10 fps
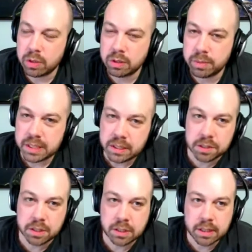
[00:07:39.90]
more in my
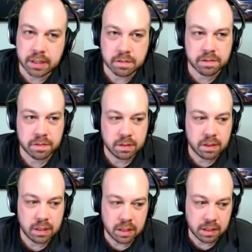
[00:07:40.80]
digital
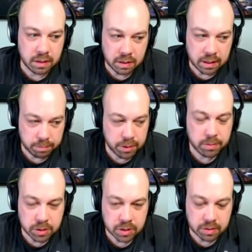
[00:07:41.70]
life, it, it, it
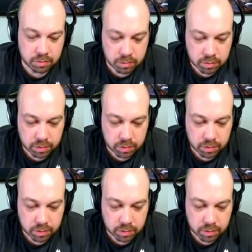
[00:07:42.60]
pretty much